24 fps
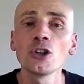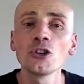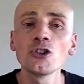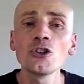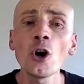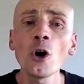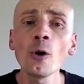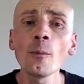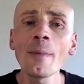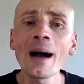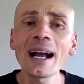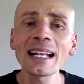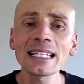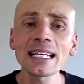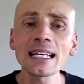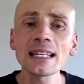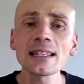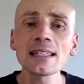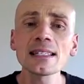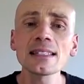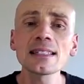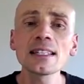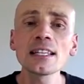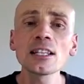No
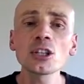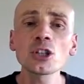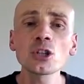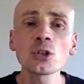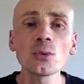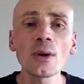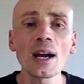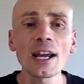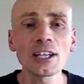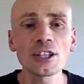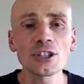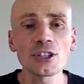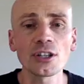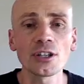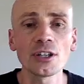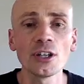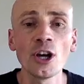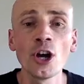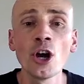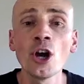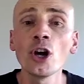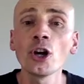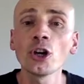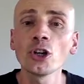matter the situation
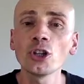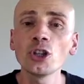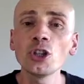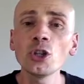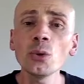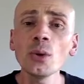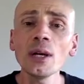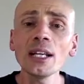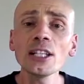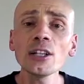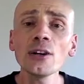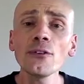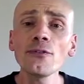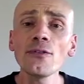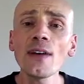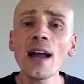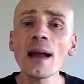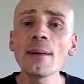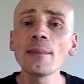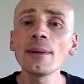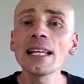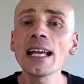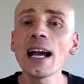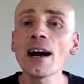you and your
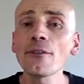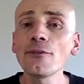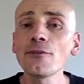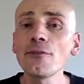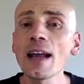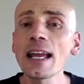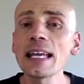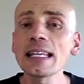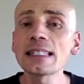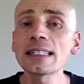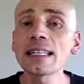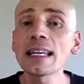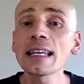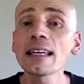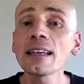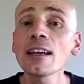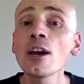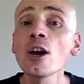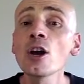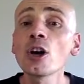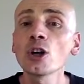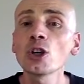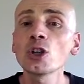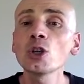family are
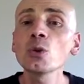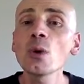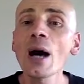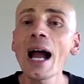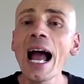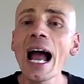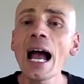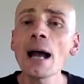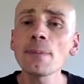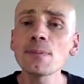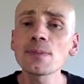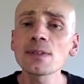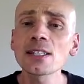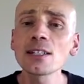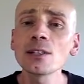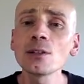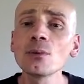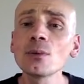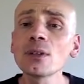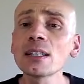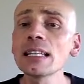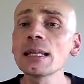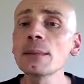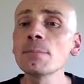facing, you
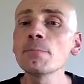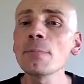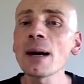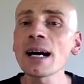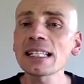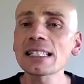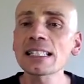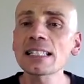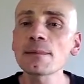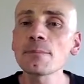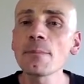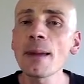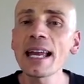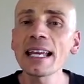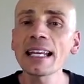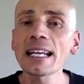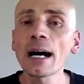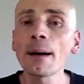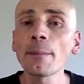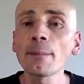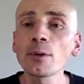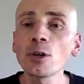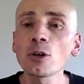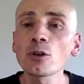absolutely must
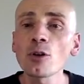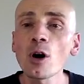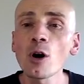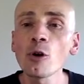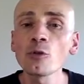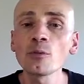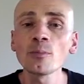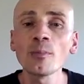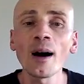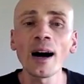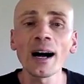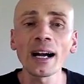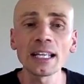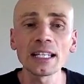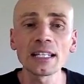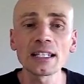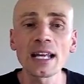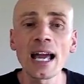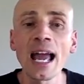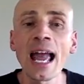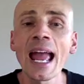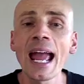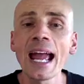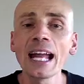make up your own
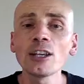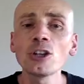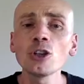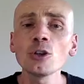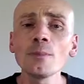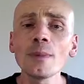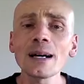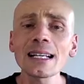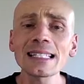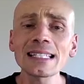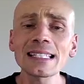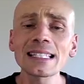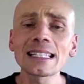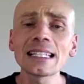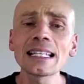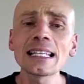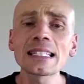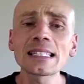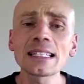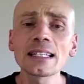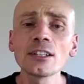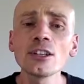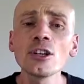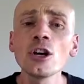mind and you must
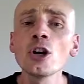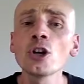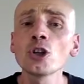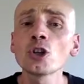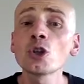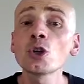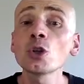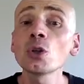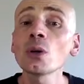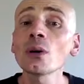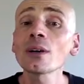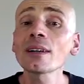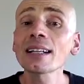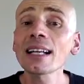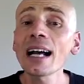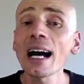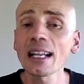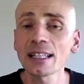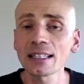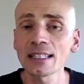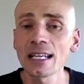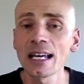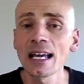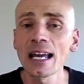listen to your
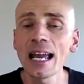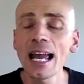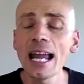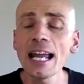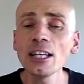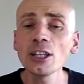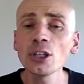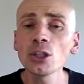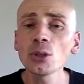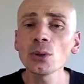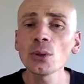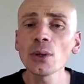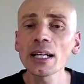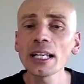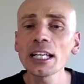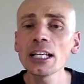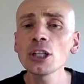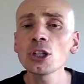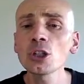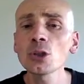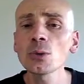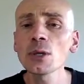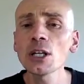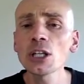gut and to your
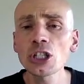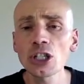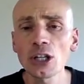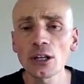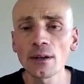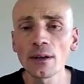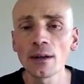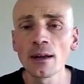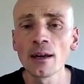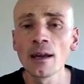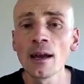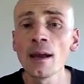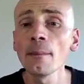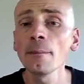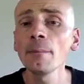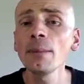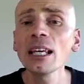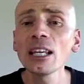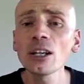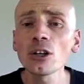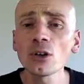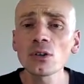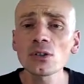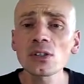intuition
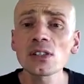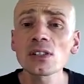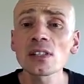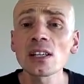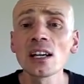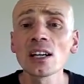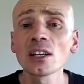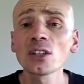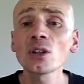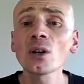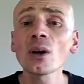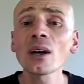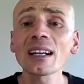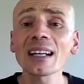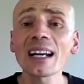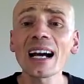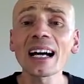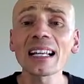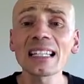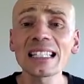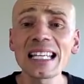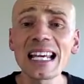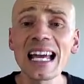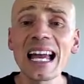because your
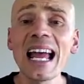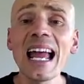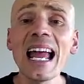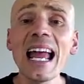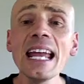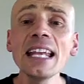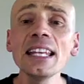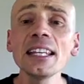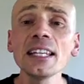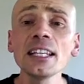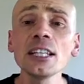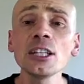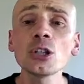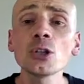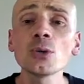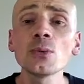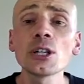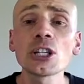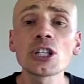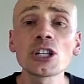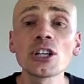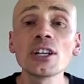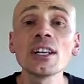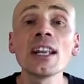gut and
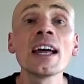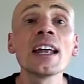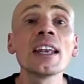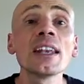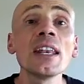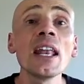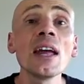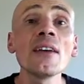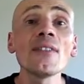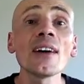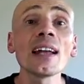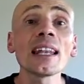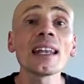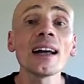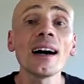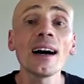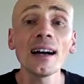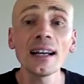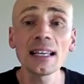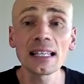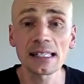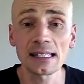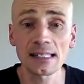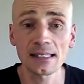intuition never
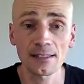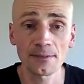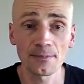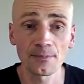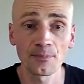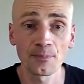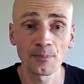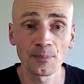lies